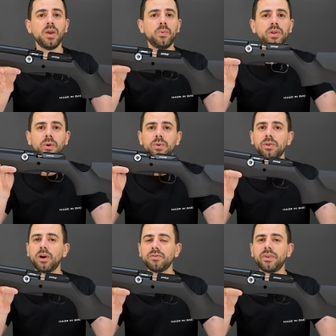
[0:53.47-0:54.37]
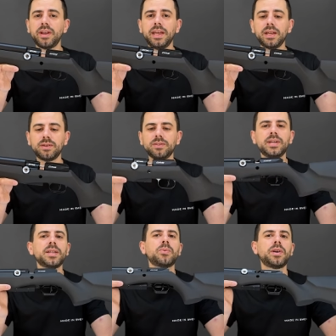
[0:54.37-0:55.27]
We know you're all very eager to
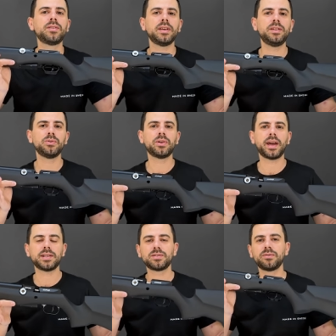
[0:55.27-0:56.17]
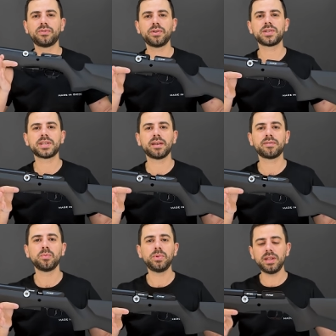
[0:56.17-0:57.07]
get one into your hands for
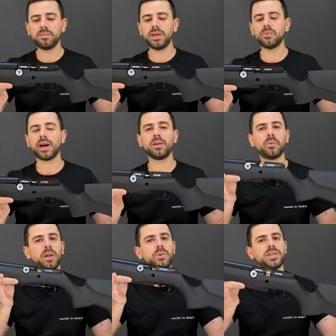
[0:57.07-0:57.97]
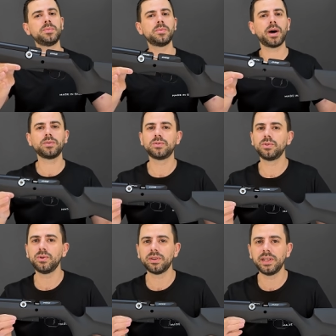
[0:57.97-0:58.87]
yourself, but in the meanwhile, while we ship them out
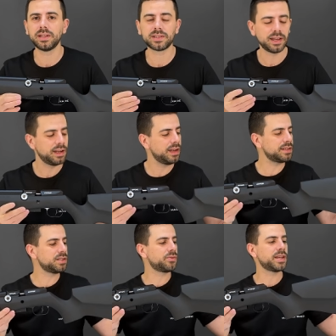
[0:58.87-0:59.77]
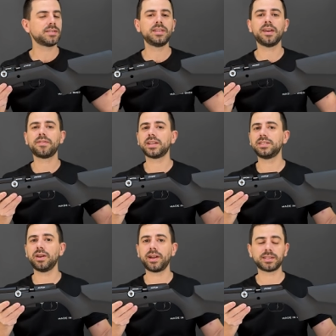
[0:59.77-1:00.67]
to your dealers, let's address the F X
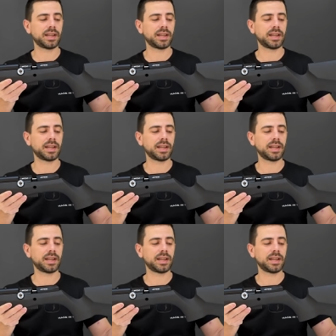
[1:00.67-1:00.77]
D R S